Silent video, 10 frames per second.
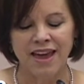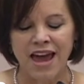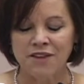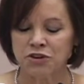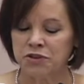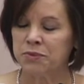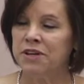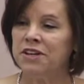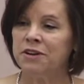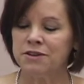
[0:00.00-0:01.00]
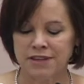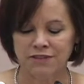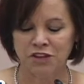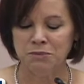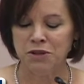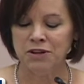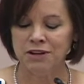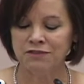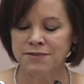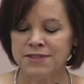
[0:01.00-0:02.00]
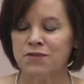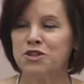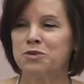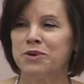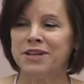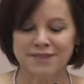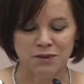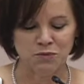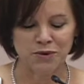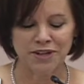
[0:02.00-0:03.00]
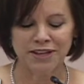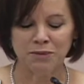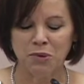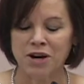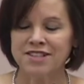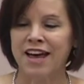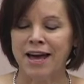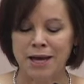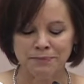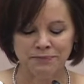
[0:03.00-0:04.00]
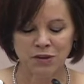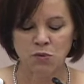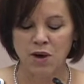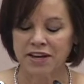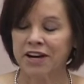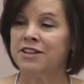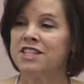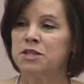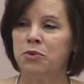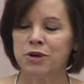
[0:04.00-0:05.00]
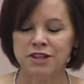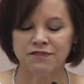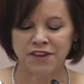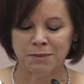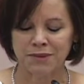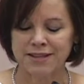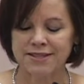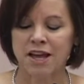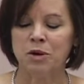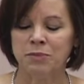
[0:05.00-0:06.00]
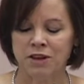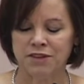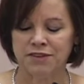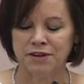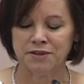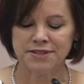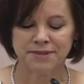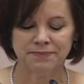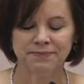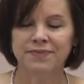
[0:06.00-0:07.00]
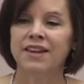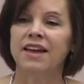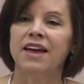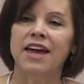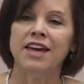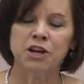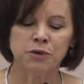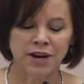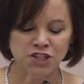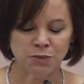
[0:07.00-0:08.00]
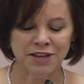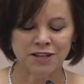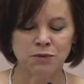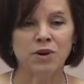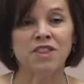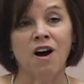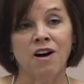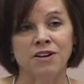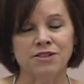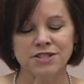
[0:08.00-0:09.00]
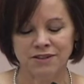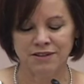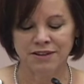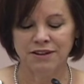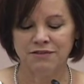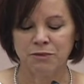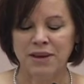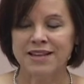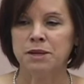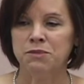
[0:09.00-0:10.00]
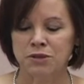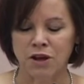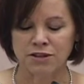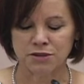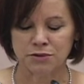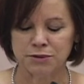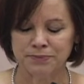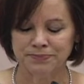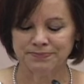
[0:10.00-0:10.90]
After 3 years of commuting from Silver Springs and working part-time while Karen supported the family as a home health nurse, Eddie graduated with honors from SMU Law School.